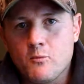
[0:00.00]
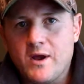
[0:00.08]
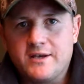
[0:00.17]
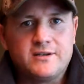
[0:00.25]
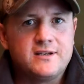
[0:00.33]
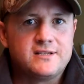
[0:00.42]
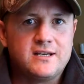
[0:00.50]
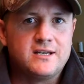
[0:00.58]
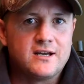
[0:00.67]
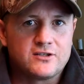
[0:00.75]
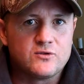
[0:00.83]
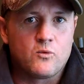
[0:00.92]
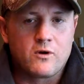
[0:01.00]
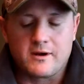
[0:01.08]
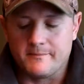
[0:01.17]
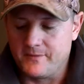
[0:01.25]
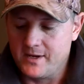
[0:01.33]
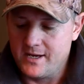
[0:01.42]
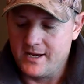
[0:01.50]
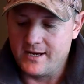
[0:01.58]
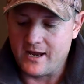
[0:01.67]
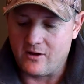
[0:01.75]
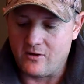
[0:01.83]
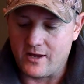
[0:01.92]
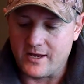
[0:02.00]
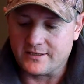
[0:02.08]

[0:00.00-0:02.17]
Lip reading: Wait till you see ducks and work them. Now,